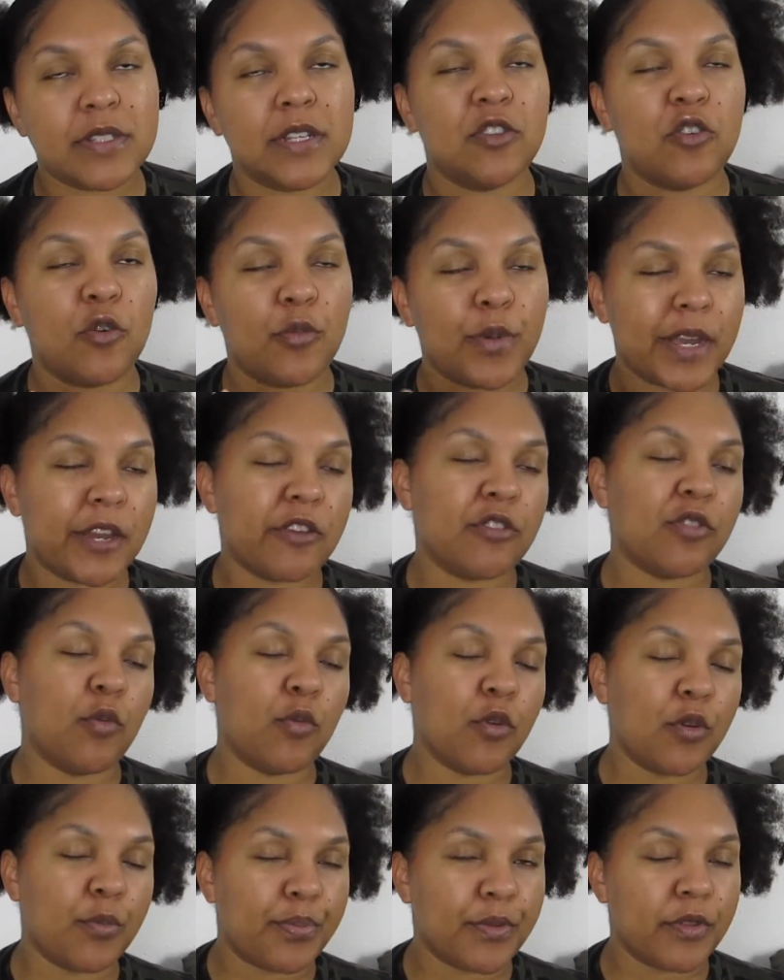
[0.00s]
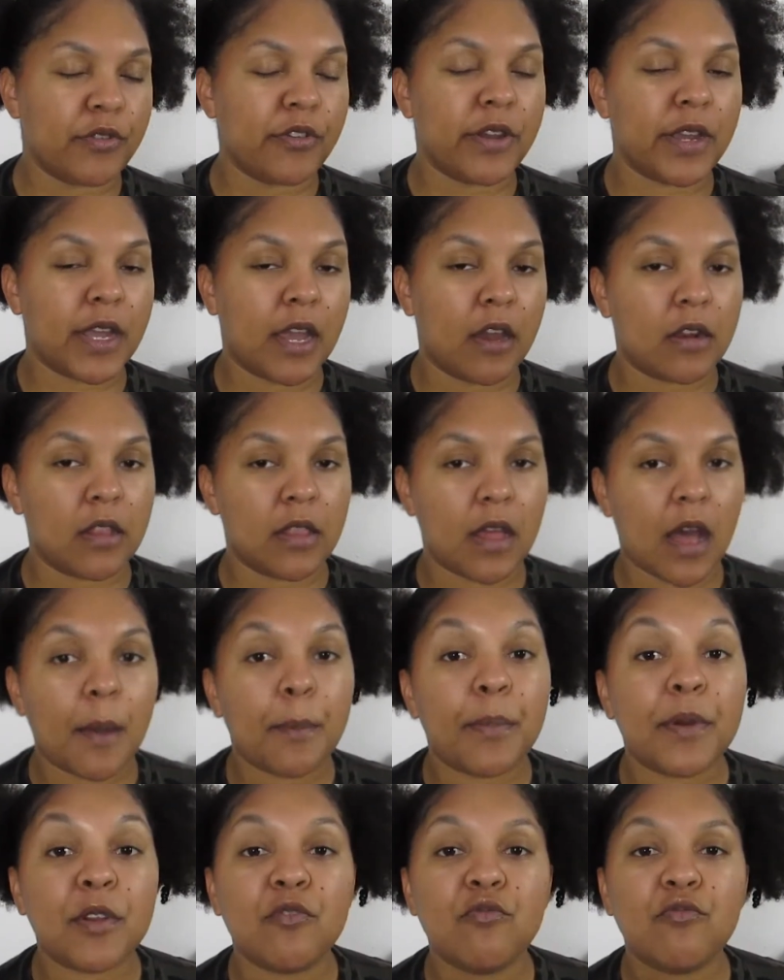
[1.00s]
I know we hear the word blurring out a
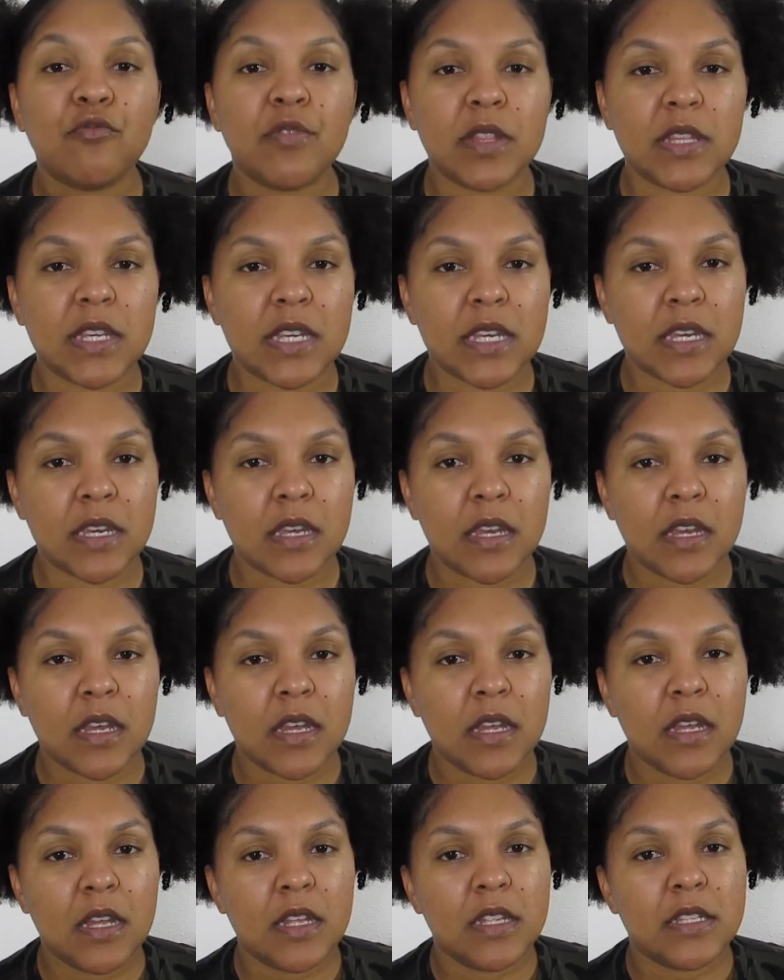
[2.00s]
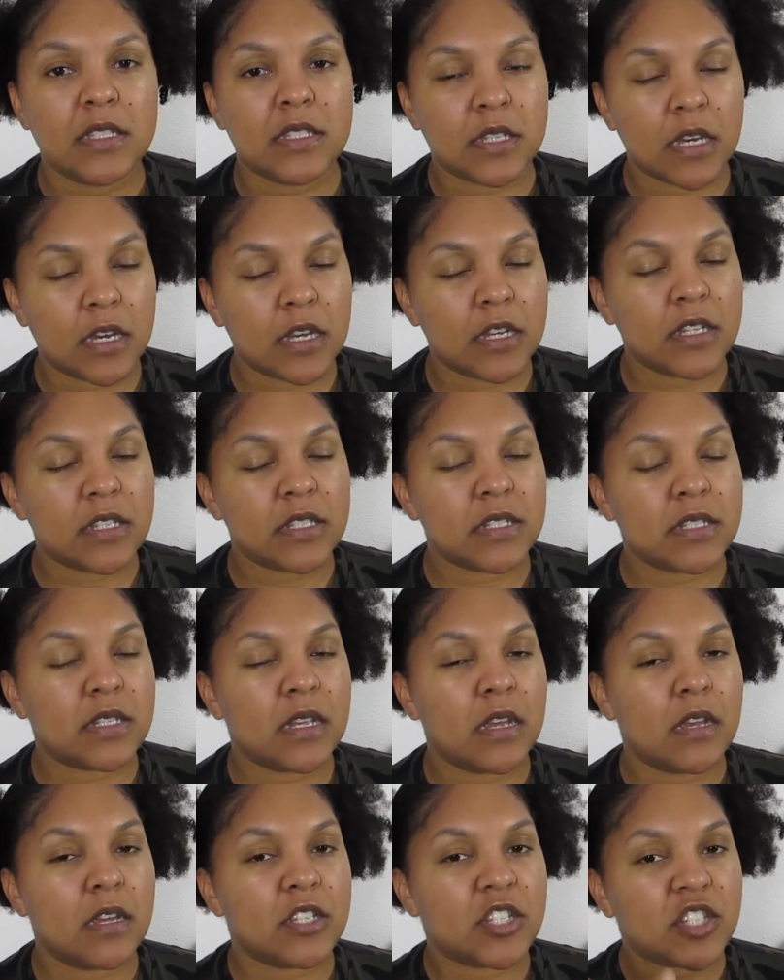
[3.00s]
lot, but it really
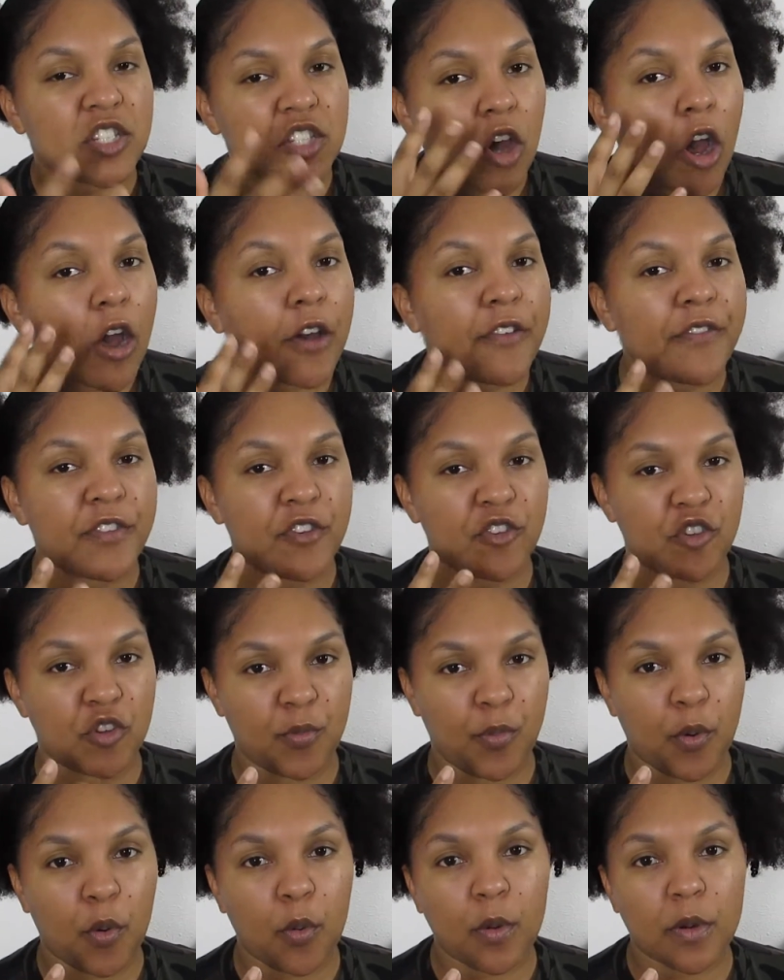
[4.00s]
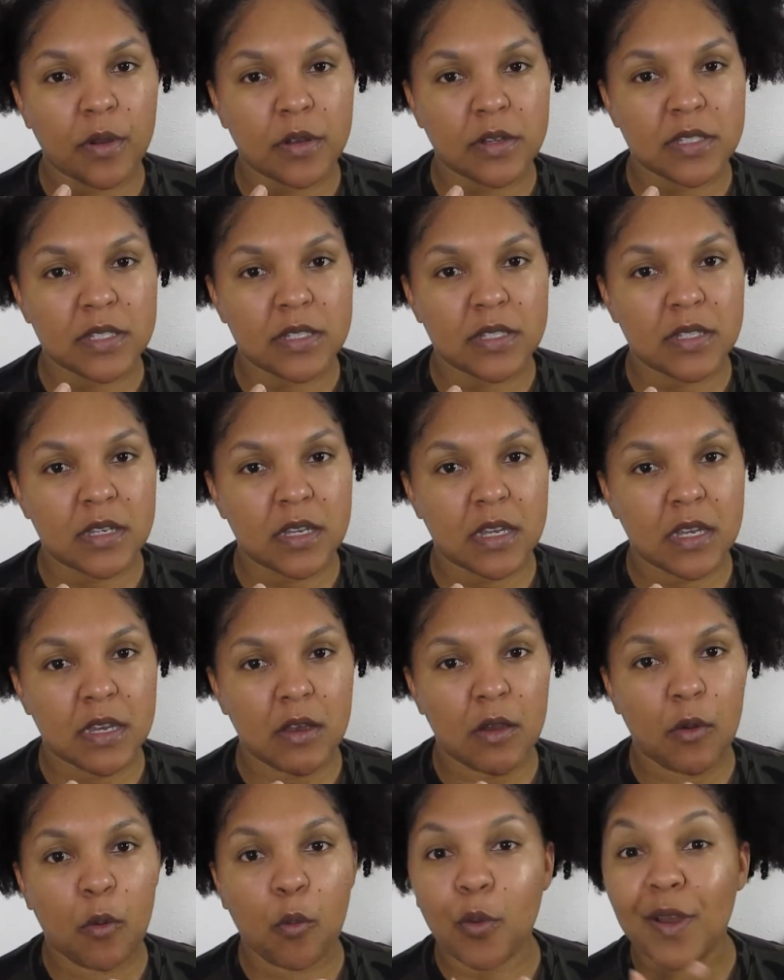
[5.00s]
does soften your pores
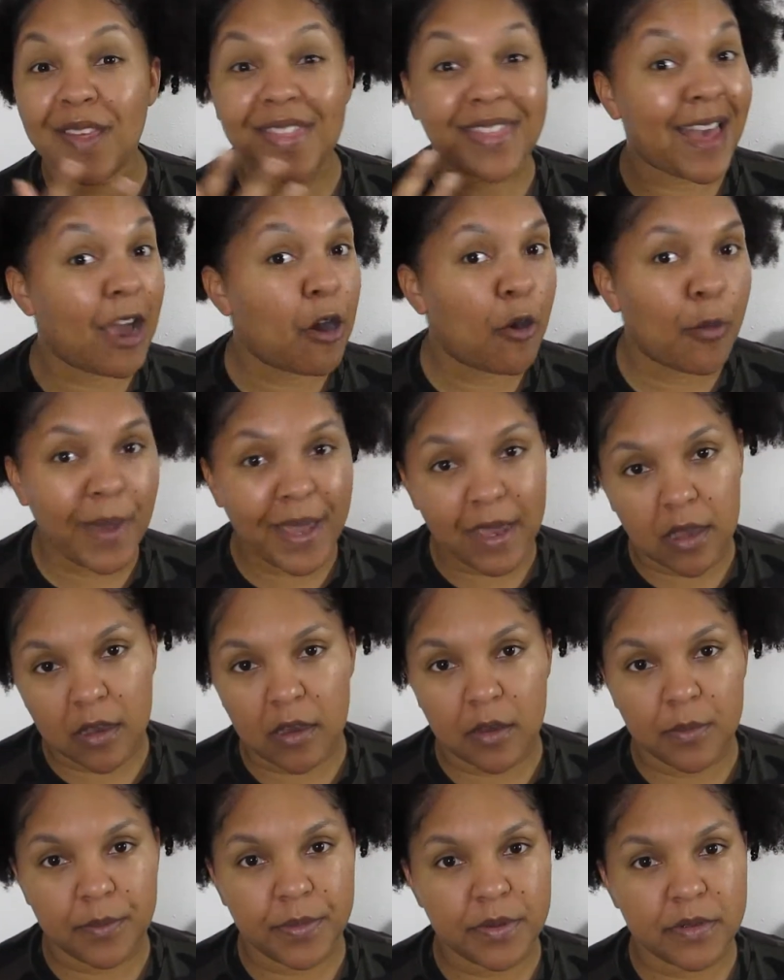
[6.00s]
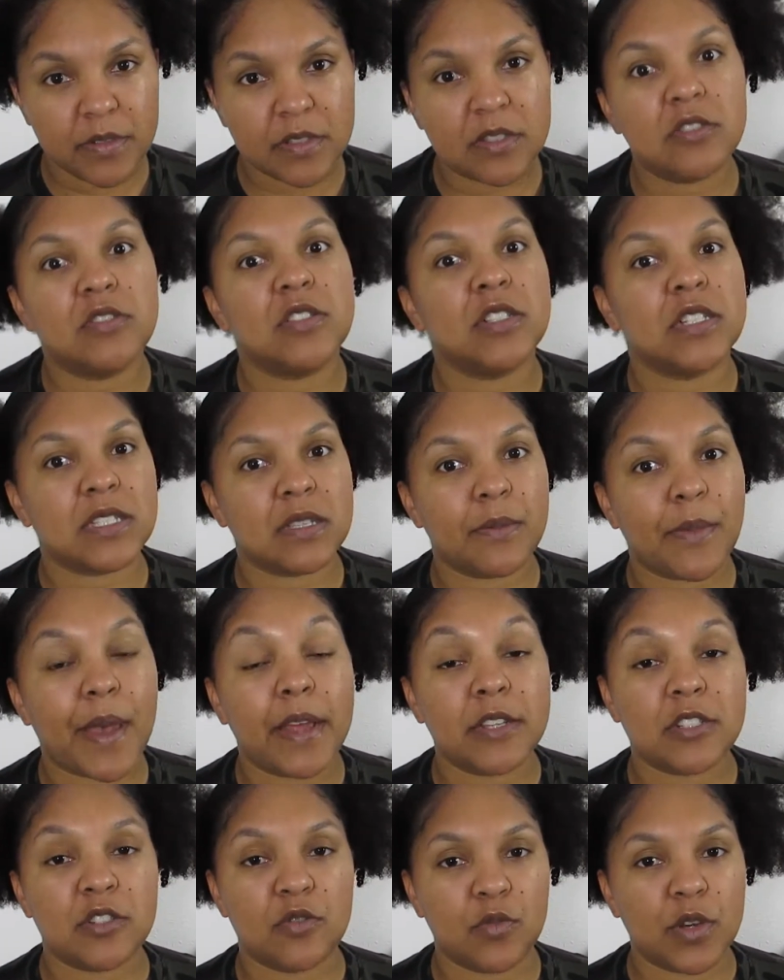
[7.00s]
without makeup. So just
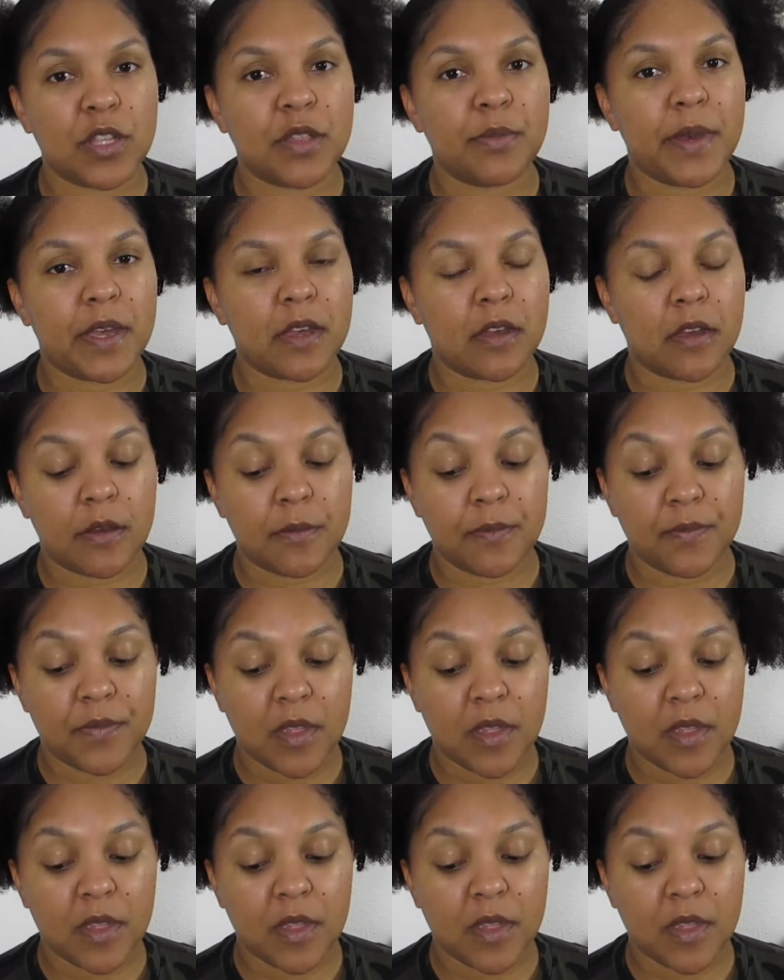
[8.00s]
imagine with makeup.